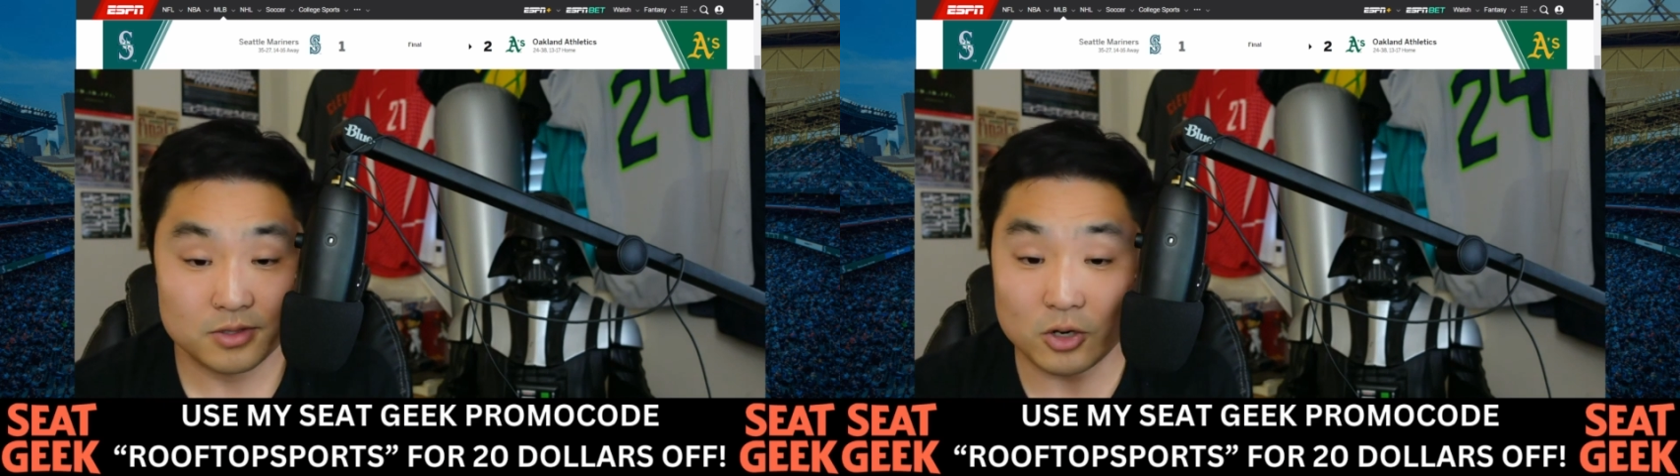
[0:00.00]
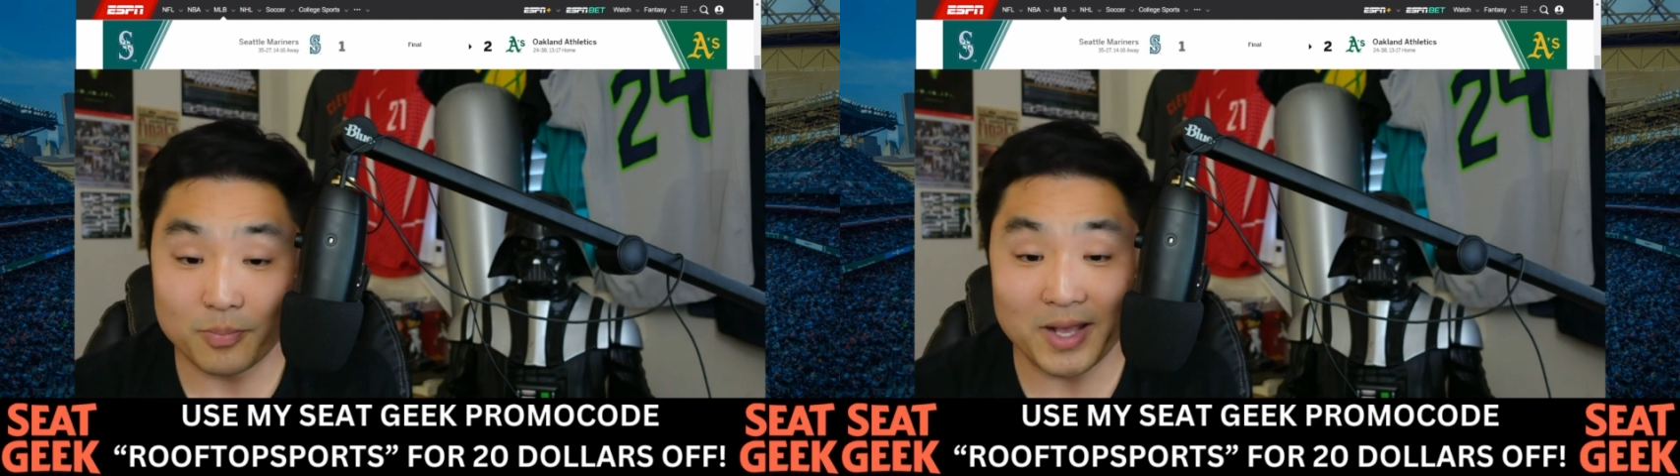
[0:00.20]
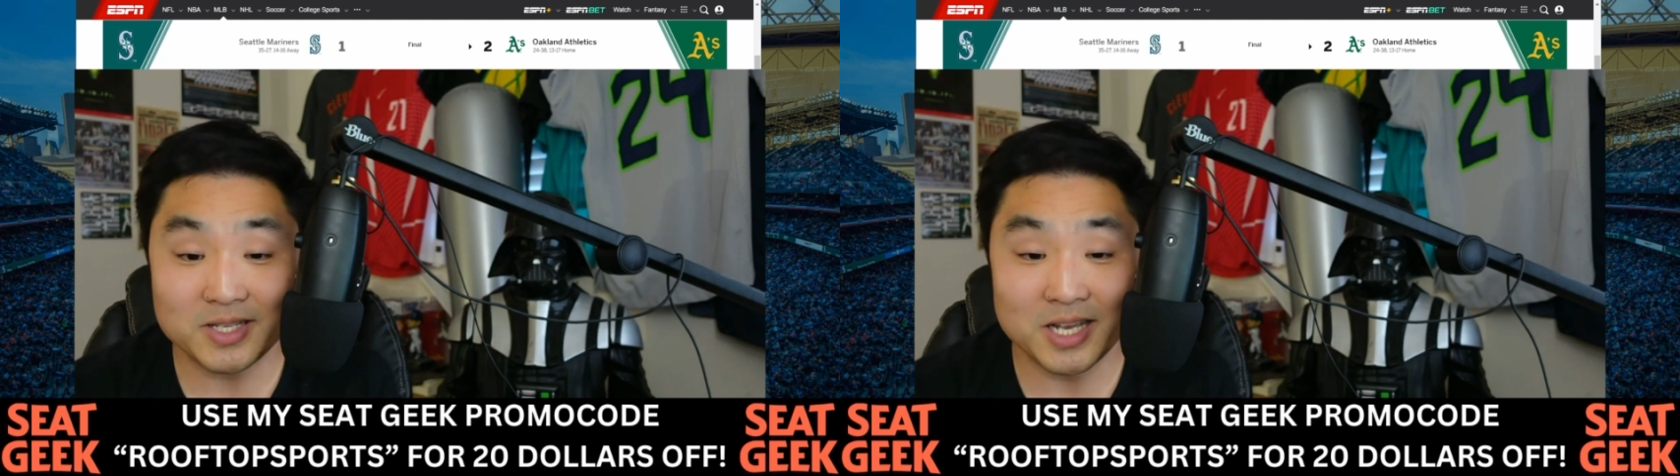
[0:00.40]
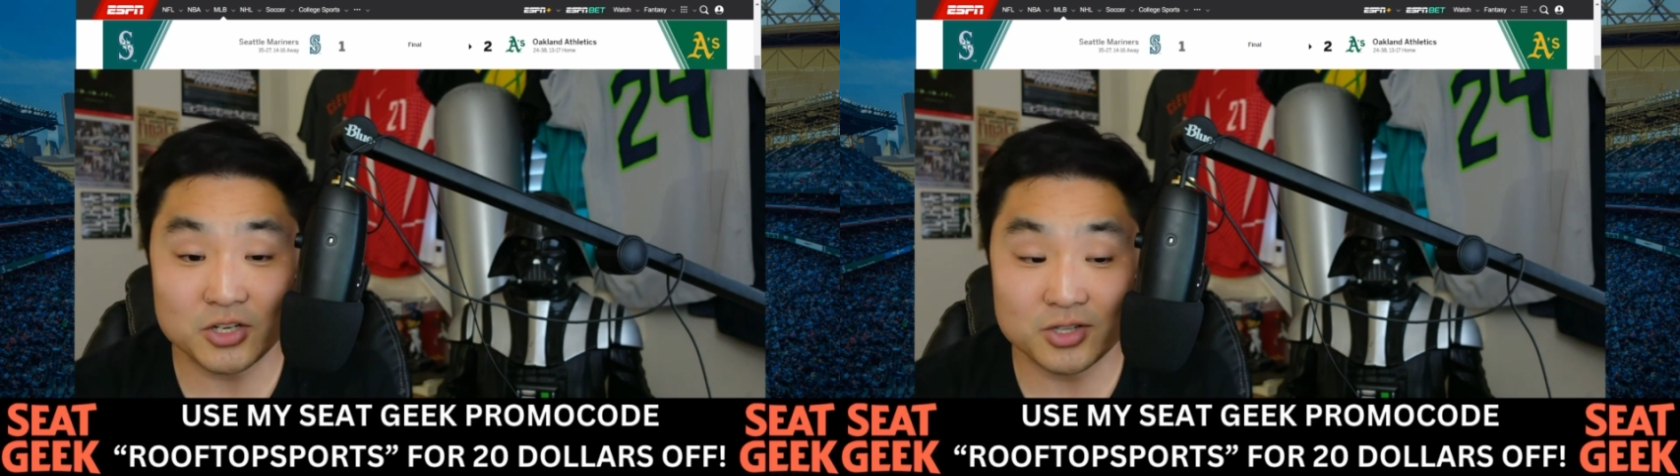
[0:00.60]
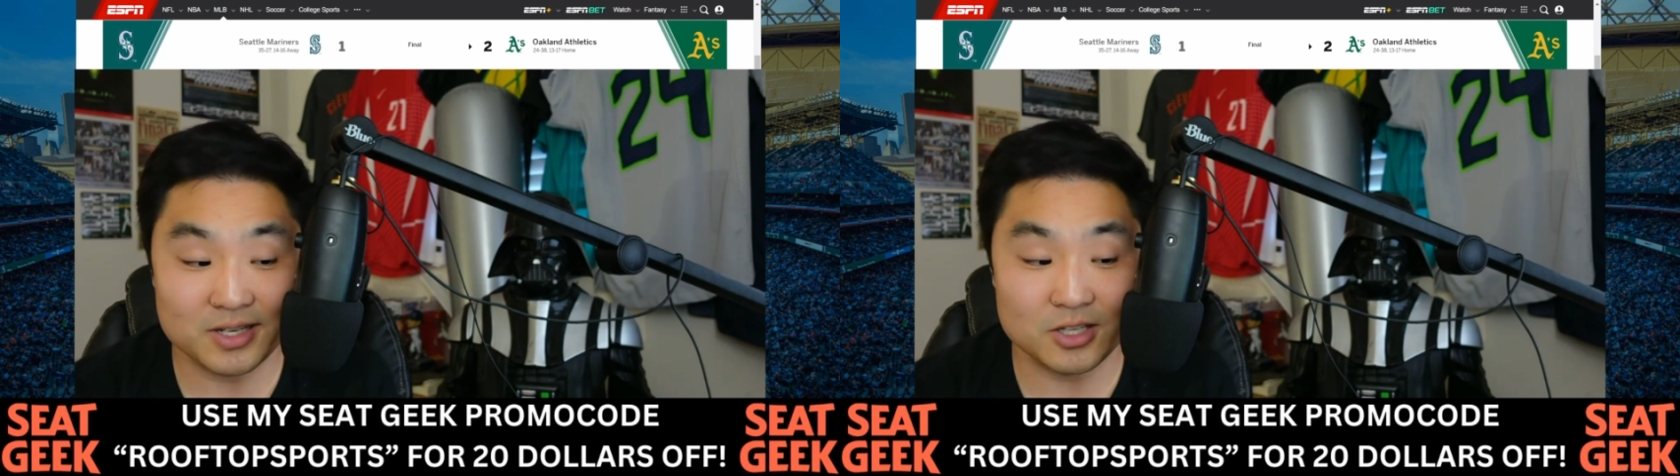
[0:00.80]
they don't pay
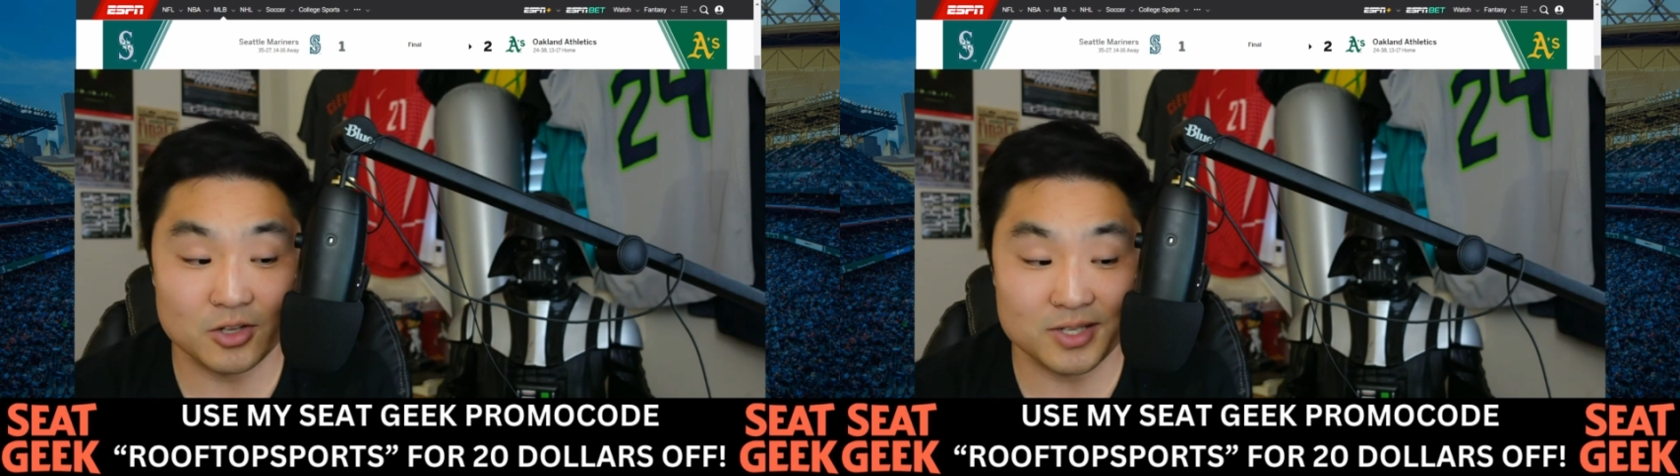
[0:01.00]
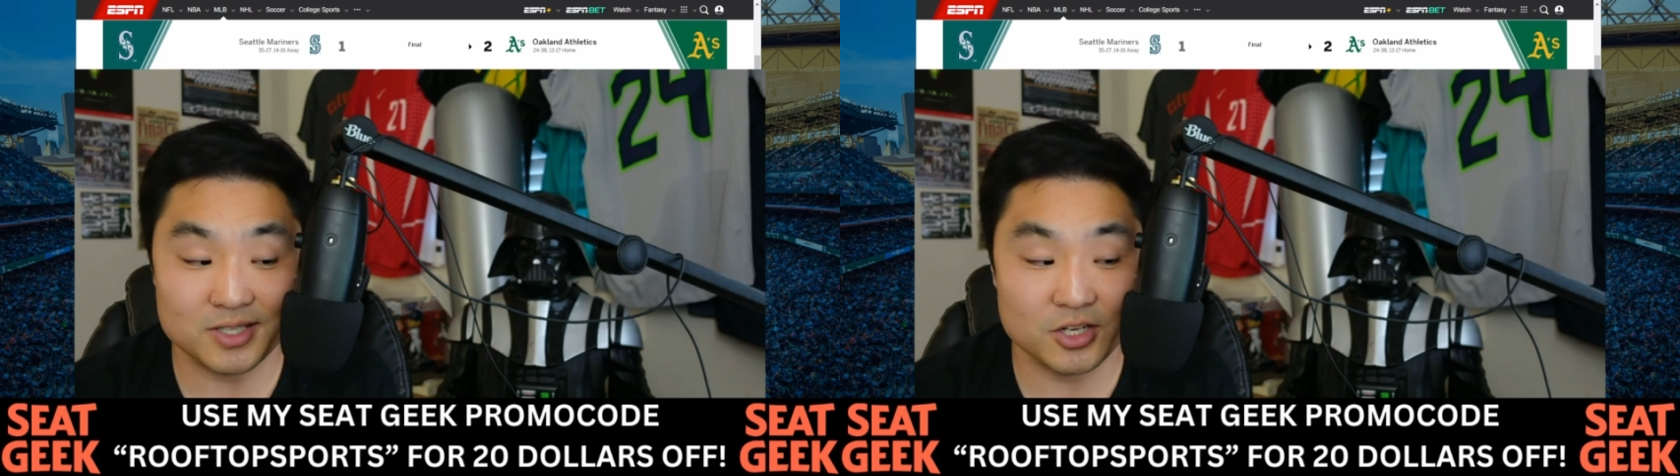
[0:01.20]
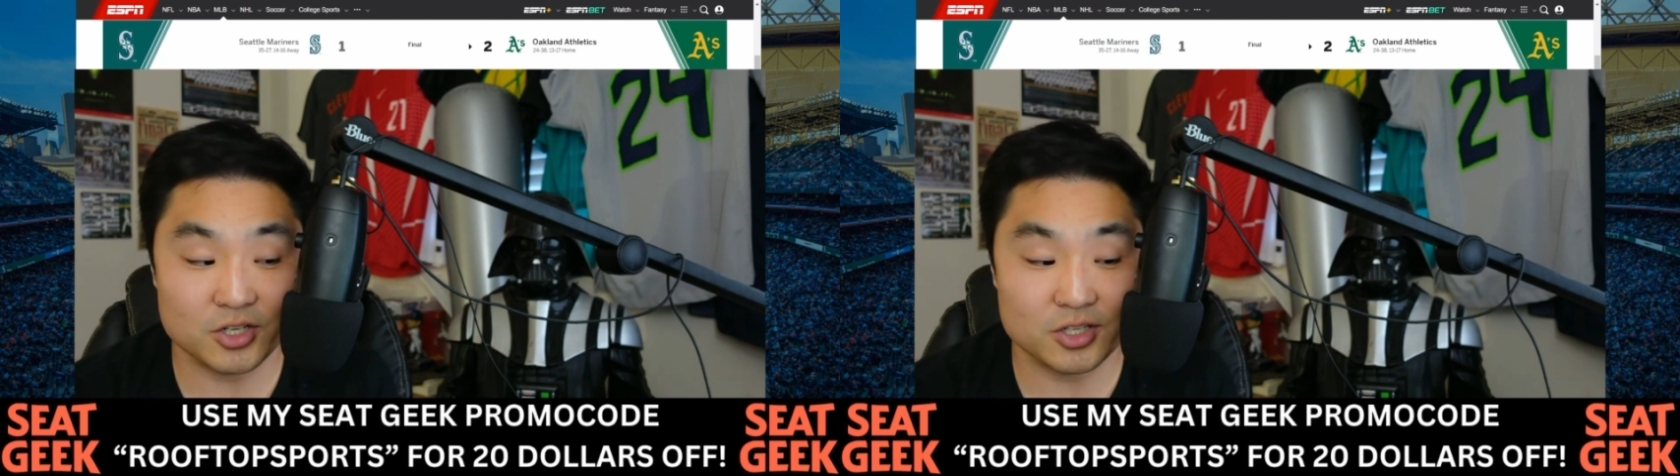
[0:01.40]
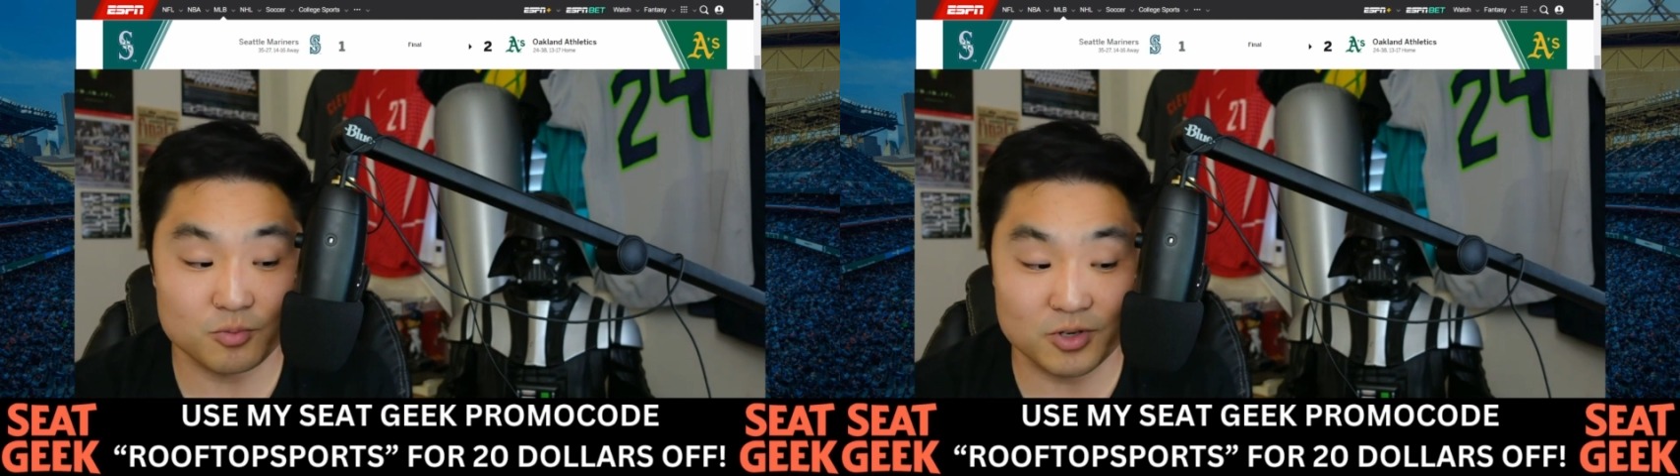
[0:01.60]
attention to these little decisions